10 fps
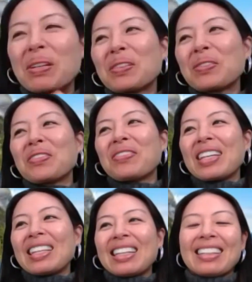a beautiful
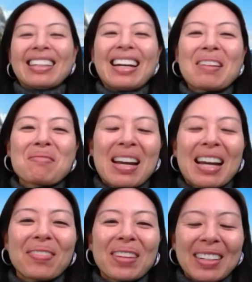feeling. I hope
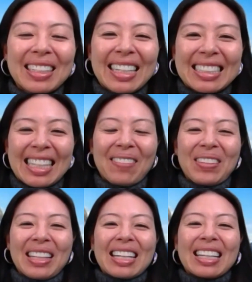everyone gets
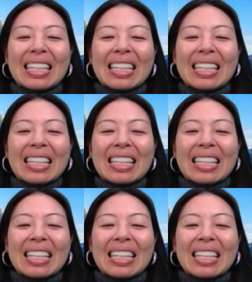that feeling.